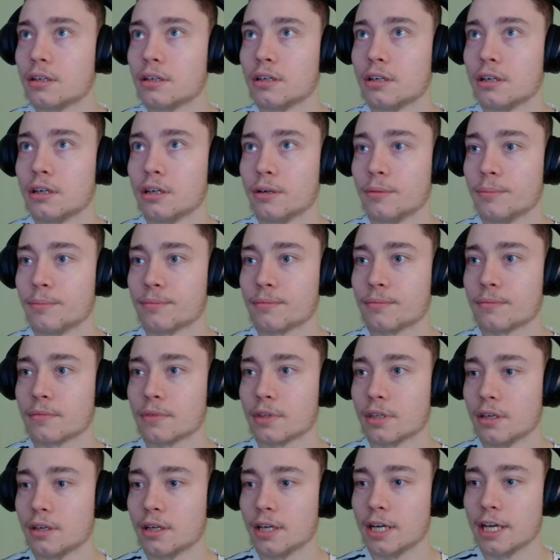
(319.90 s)
Um,
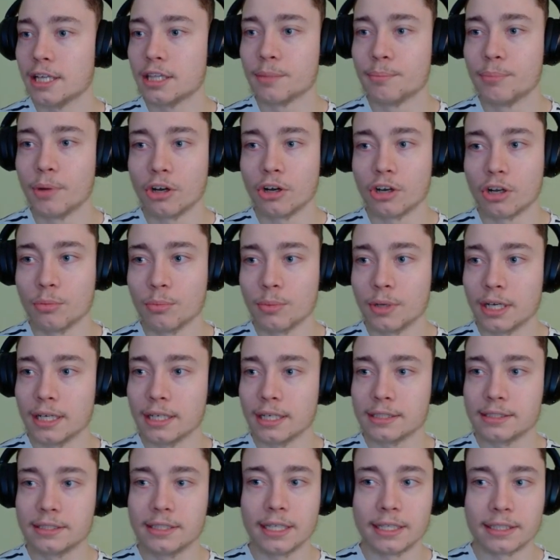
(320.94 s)
at the bottom
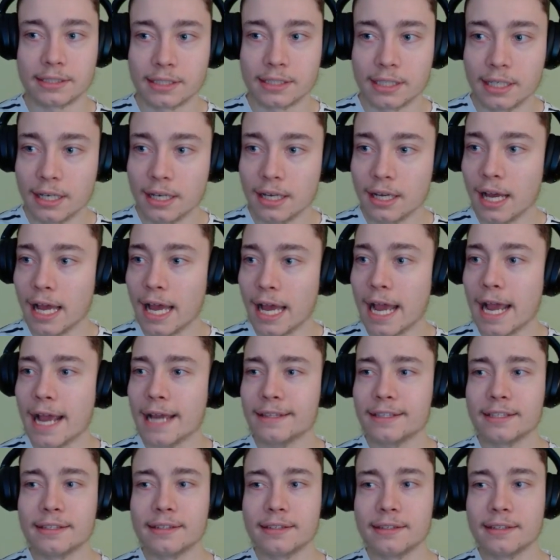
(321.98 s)
is this,
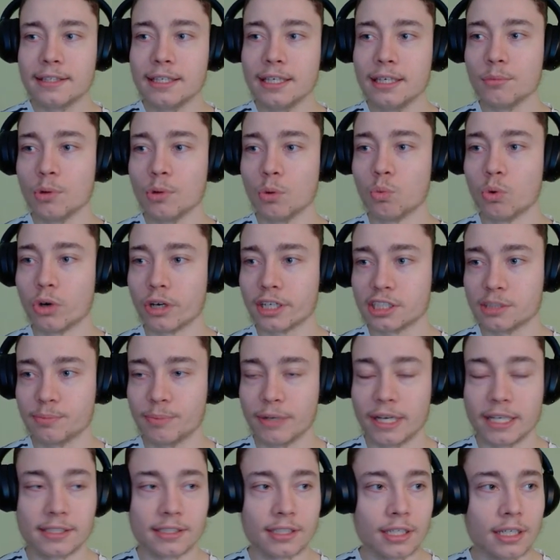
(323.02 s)
add team
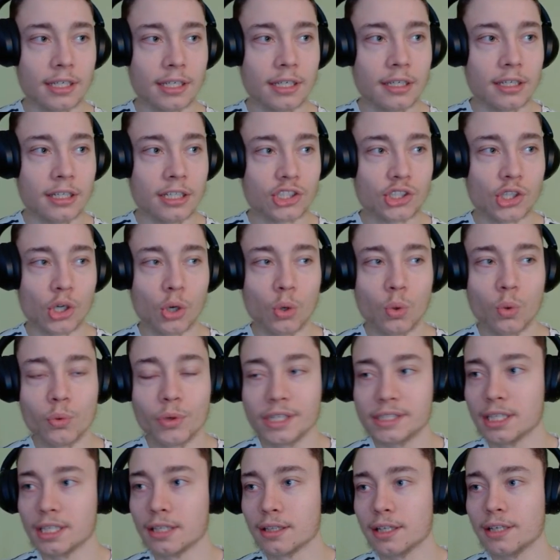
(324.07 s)
workspace. So
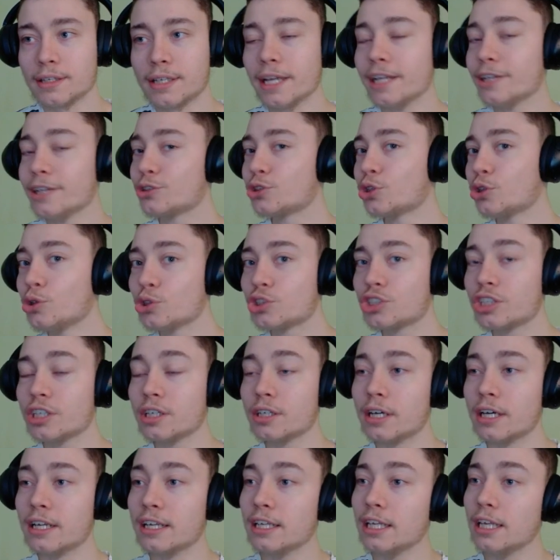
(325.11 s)
recently they introduced
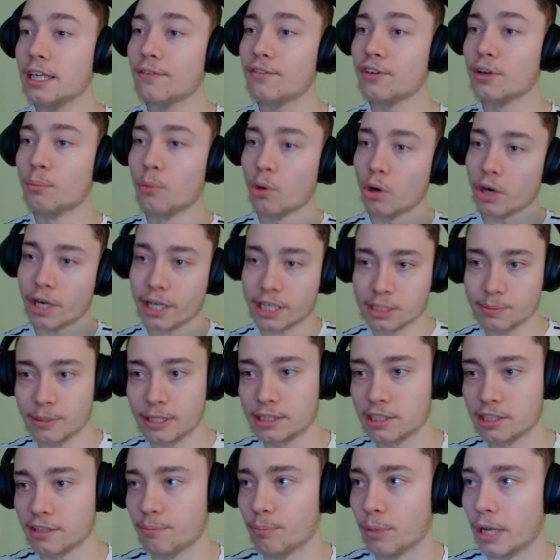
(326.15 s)
an even more
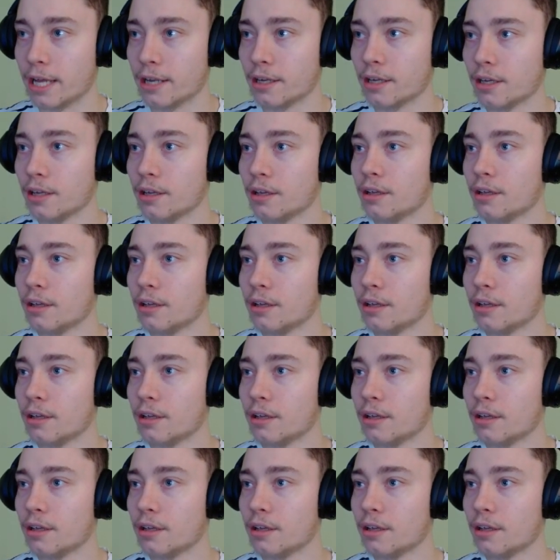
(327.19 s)
expensive plan,